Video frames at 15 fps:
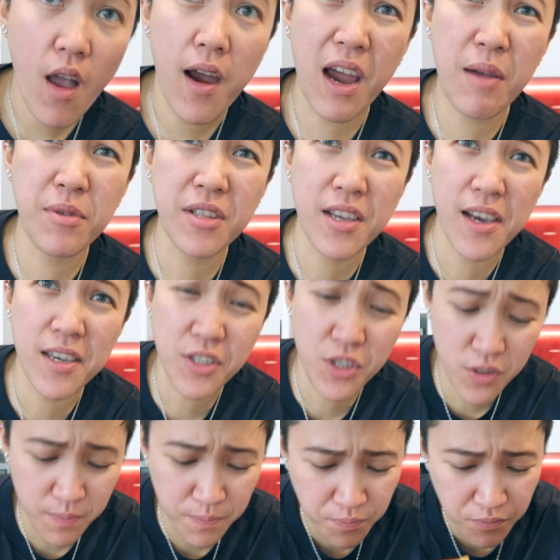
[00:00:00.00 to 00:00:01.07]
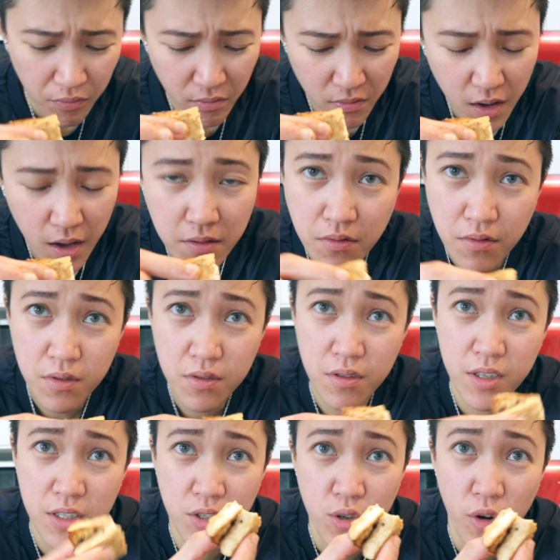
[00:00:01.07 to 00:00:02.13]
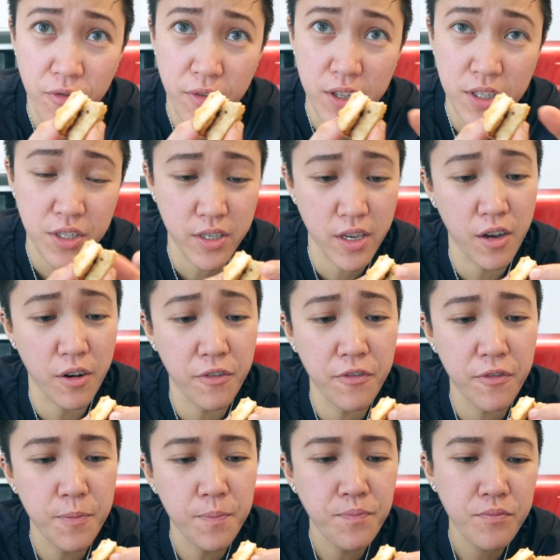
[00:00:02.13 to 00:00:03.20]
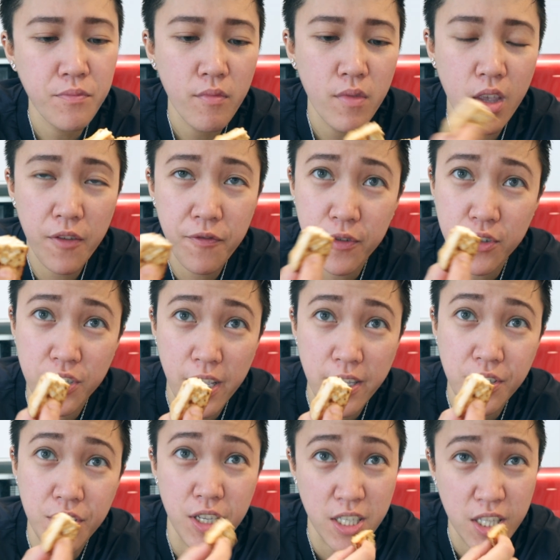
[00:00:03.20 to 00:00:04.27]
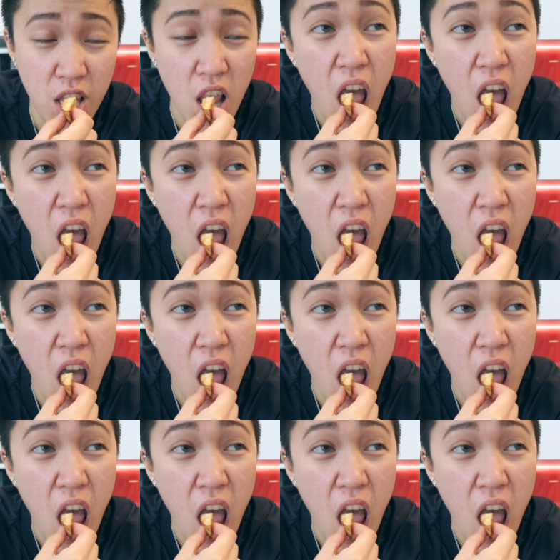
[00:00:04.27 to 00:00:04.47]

I mean, guys, the tofu itself, if you taste it,